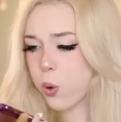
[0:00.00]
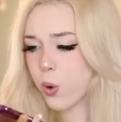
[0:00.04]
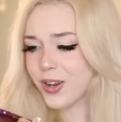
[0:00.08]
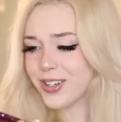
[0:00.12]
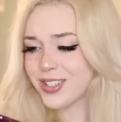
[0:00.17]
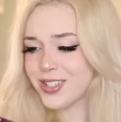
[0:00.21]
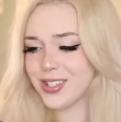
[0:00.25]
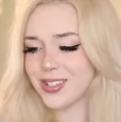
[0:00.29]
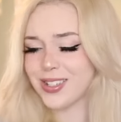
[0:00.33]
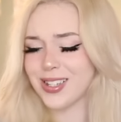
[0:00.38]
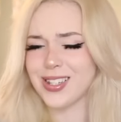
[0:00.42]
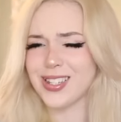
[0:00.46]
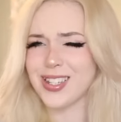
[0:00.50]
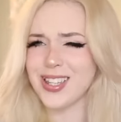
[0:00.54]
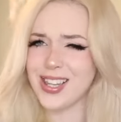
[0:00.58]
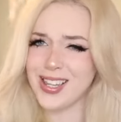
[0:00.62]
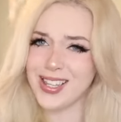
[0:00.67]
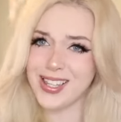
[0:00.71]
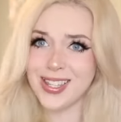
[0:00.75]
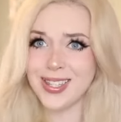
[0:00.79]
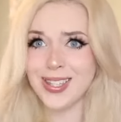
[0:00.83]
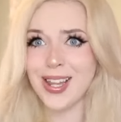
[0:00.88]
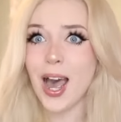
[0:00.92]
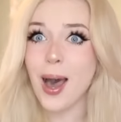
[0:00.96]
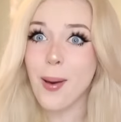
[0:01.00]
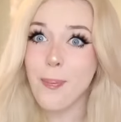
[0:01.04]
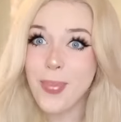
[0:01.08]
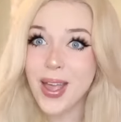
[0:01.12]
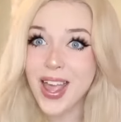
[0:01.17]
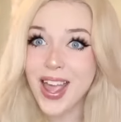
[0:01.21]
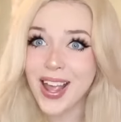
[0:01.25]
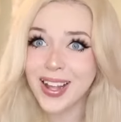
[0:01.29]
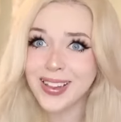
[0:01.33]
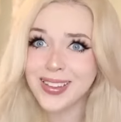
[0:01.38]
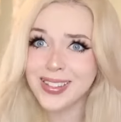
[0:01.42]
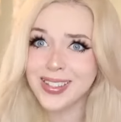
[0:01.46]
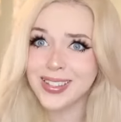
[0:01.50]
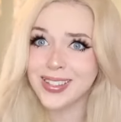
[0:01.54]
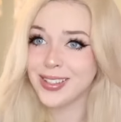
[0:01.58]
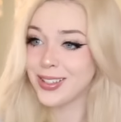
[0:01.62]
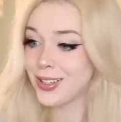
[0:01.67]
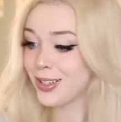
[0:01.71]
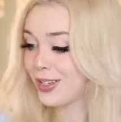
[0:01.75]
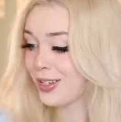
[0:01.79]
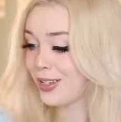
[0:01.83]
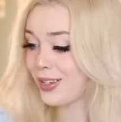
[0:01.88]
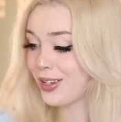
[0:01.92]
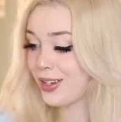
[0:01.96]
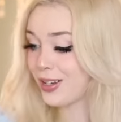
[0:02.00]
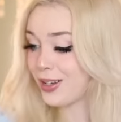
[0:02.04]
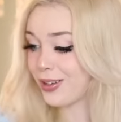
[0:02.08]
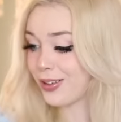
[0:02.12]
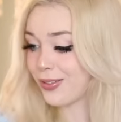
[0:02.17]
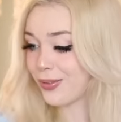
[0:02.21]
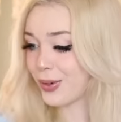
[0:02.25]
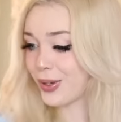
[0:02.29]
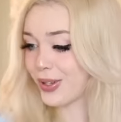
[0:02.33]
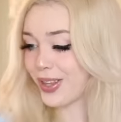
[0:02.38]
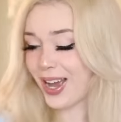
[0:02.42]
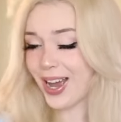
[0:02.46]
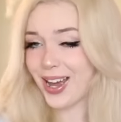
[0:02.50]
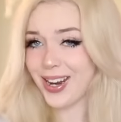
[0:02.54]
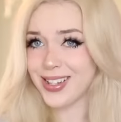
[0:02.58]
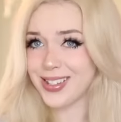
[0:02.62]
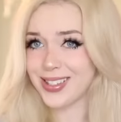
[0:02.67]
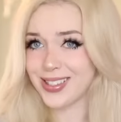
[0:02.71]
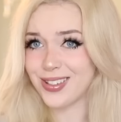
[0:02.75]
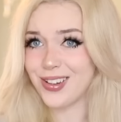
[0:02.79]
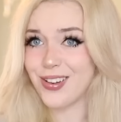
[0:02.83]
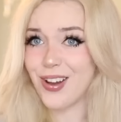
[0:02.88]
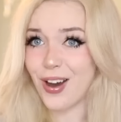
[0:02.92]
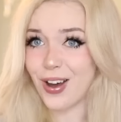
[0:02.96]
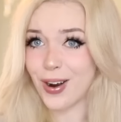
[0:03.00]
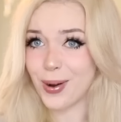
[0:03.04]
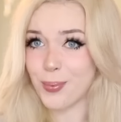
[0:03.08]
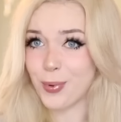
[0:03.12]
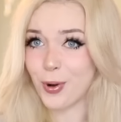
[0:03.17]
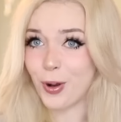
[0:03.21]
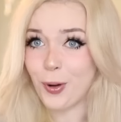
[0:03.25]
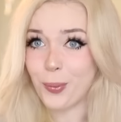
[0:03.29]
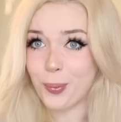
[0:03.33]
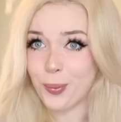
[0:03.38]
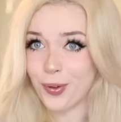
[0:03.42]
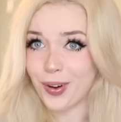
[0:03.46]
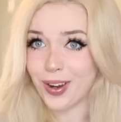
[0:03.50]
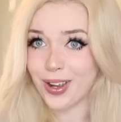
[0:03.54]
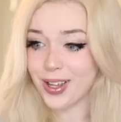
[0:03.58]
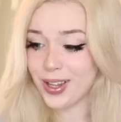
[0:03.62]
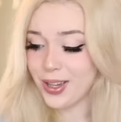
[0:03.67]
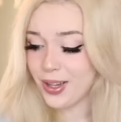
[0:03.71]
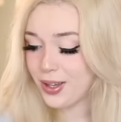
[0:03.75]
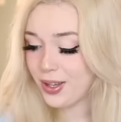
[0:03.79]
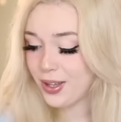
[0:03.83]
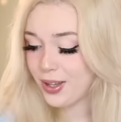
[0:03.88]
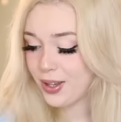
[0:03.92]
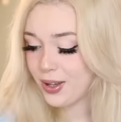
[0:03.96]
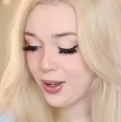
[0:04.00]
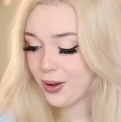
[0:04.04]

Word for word: And she says, stop it! Well, that is not appropriate.